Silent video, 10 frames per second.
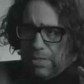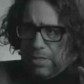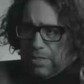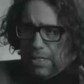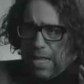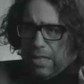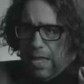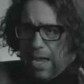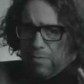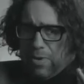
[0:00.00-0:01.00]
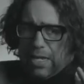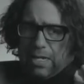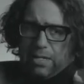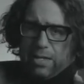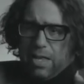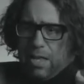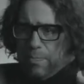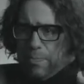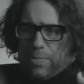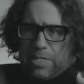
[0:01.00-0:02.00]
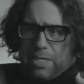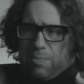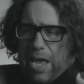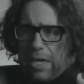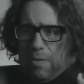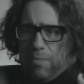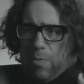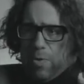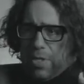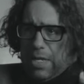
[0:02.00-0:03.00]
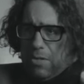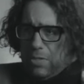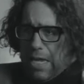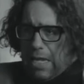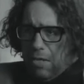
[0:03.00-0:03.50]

sits on that line where he can, like, sit back and forth and either take